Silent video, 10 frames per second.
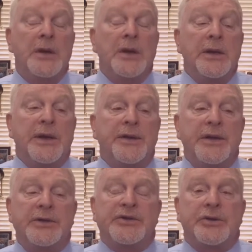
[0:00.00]
They
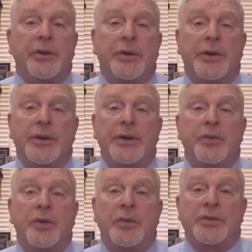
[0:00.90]
then started
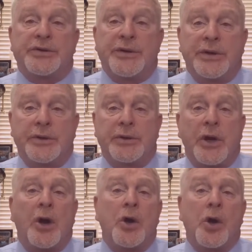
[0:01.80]
what was then
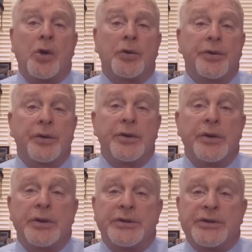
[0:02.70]
called
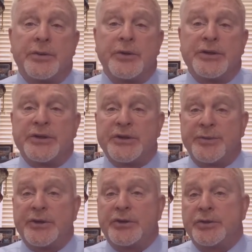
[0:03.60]
the summary
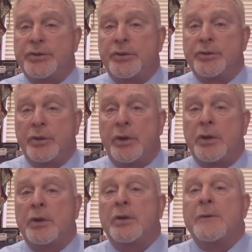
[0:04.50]
suspension
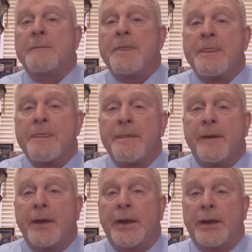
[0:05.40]
law,
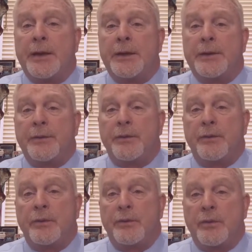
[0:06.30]
and
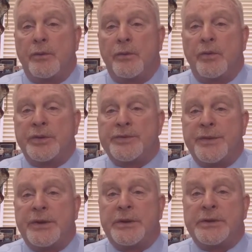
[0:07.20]
which
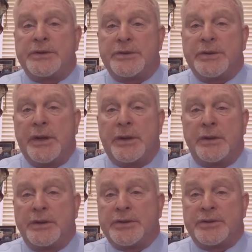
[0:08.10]
means,
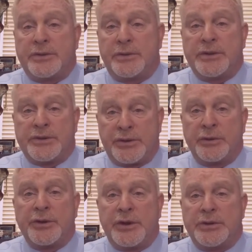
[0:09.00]
and this is
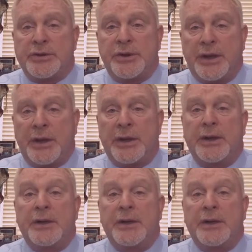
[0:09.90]
still done today,